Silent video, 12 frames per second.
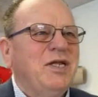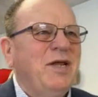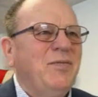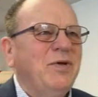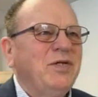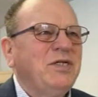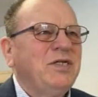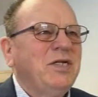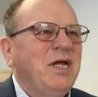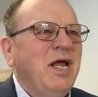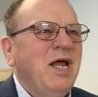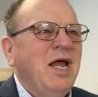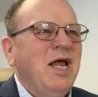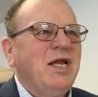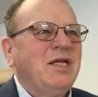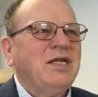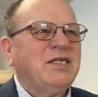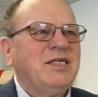demons,
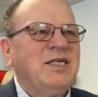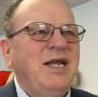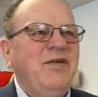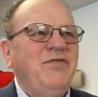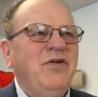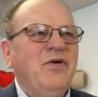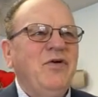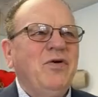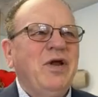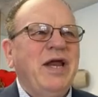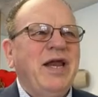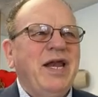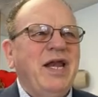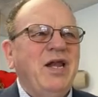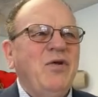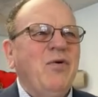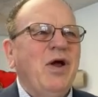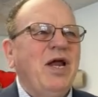deceive you in
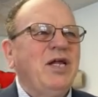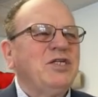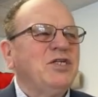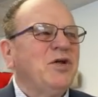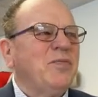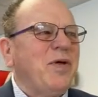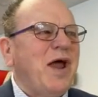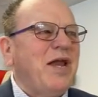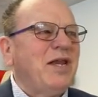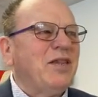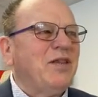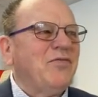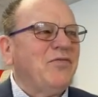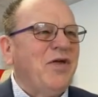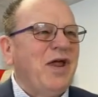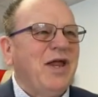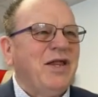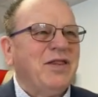any way to abandon the
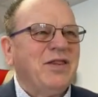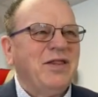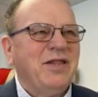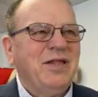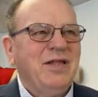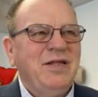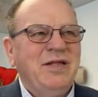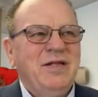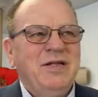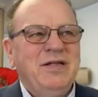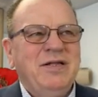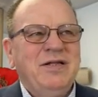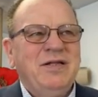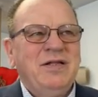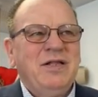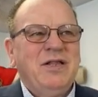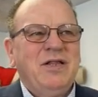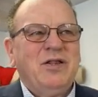faith. Amen.
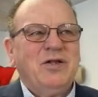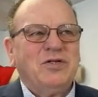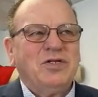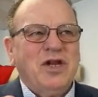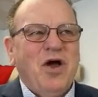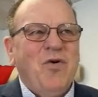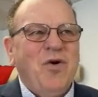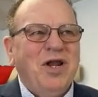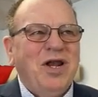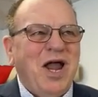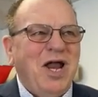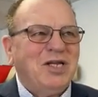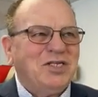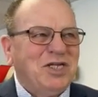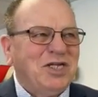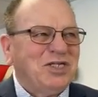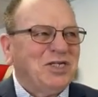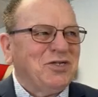There's no one like
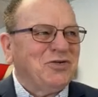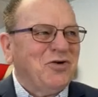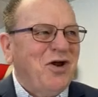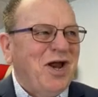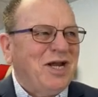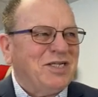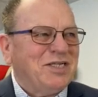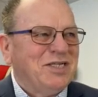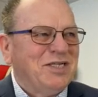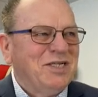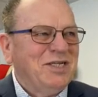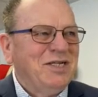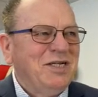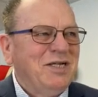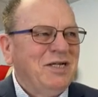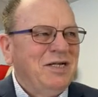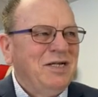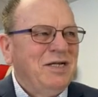Jesus Christ.
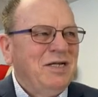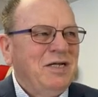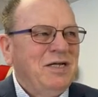Amen.